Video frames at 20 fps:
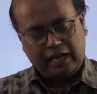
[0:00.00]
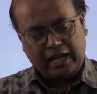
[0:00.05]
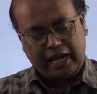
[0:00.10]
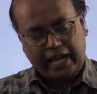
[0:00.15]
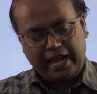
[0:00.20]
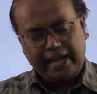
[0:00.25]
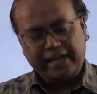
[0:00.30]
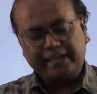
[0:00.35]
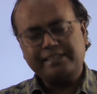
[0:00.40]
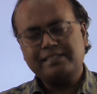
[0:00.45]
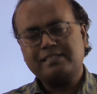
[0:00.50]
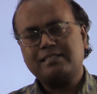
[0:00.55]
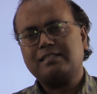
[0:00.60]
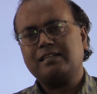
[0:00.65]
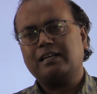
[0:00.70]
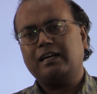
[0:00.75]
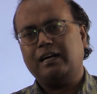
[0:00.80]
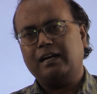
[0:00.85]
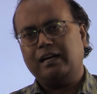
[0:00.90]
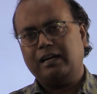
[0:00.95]
acts
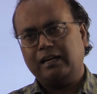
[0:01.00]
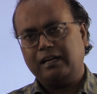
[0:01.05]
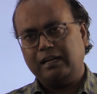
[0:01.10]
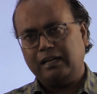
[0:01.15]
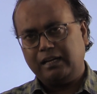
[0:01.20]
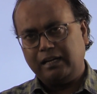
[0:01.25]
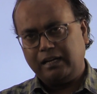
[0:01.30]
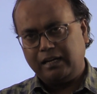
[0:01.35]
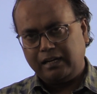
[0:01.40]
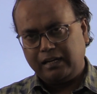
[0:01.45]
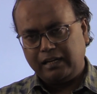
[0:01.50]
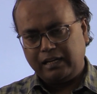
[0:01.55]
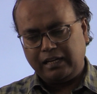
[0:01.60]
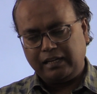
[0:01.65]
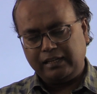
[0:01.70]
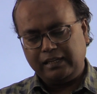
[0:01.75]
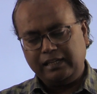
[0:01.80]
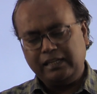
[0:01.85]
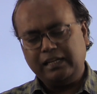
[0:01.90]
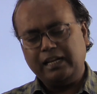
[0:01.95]

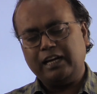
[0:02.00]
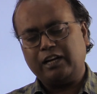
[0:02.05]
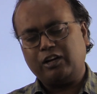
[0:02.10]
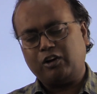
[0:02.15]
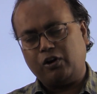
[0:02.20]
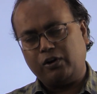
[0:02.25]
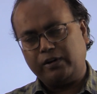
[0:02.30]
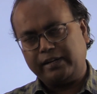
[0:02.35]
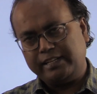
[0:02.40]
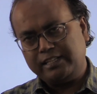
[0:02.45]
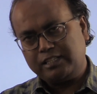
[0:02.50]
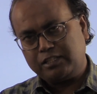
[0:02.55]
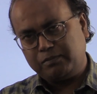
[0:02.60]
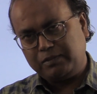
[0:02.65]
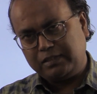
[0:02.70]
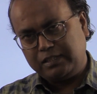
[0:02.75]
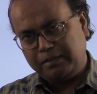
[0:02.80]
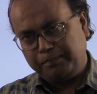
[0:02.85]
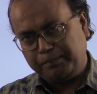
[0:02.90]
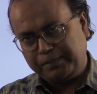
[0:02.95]
in accordance
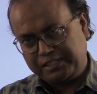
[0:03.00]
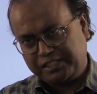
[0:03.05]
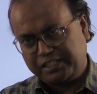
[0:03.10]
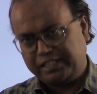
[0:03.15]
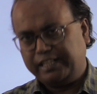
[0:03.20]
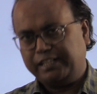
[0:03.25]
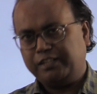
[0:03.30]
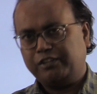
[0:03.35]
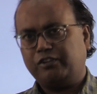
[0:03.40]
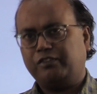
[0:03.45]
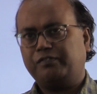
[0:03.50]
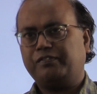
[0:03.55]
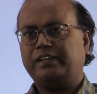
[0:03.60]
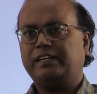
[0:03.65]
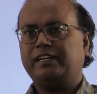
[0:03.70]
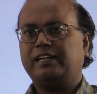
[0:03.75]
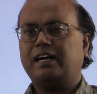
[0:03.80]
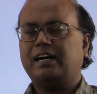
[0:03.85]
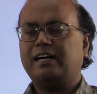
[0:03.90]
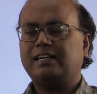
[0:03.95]
with the President of
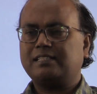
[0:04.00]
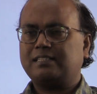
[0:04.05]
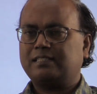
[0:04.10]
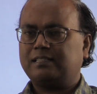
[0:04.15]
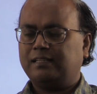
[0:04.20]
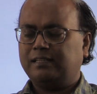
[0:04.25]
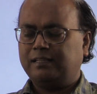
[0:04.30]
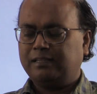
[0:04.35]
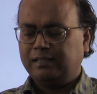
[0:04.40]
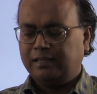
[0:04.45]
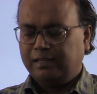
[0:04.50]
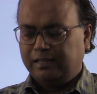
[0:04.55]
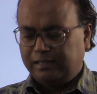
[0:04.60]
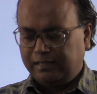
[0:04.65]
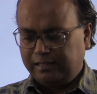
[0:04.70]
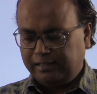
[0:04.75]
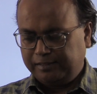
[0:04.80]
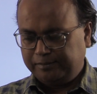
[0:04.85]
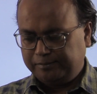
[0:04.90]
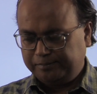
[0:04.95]
India's
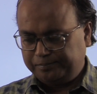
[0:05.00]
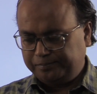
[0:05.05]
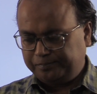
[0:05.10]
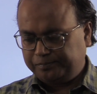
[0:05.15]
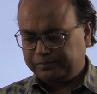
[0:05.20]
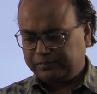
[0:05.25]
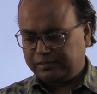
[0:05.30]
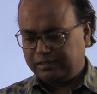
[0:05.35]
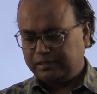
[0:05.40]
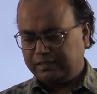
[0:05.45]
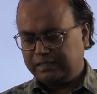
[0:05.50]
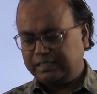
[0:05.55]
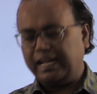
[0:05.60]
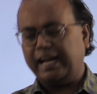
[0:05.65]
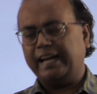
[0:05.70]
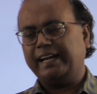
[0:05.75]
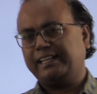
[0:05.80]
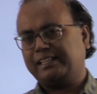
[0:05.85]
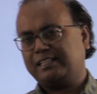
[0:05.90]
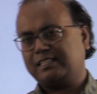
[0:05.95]

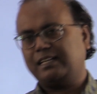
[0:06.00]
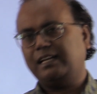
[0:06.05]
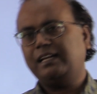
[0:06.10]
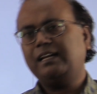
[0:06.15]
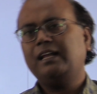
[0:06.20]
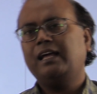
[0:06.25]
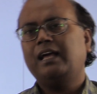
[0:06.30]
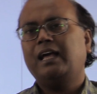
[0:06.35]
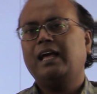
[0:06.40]
direction,